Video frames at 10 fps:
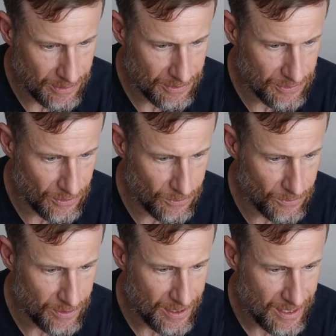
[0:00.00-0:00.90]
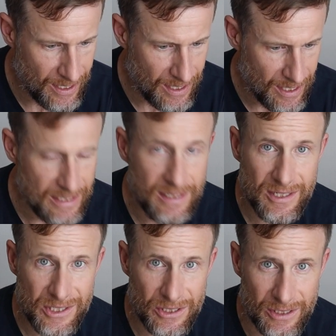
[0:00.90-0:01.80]
So
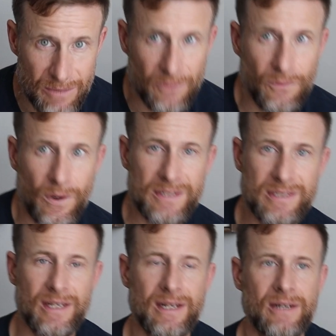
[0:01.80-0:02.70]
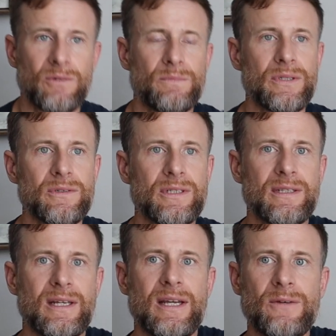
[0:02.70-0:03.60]
initially, before I set out on
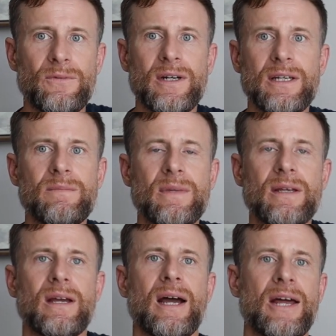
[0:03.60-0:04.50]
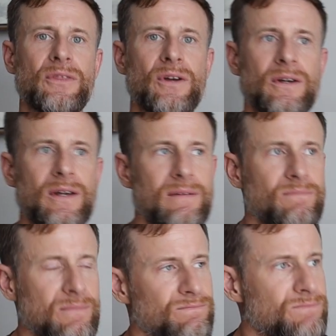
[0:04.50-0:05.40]
building the A-frame, I
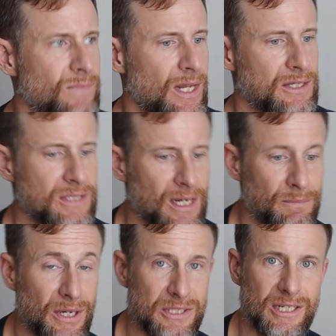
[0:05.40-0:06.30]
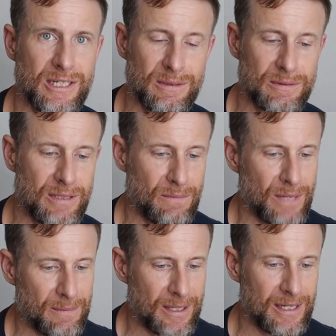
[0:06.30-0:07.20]
just kind of budgeted in
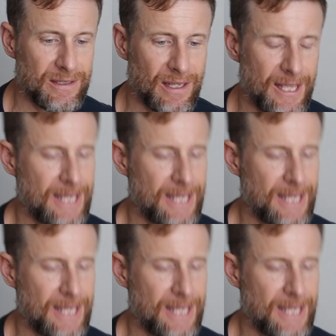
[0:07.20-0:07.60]
my mind.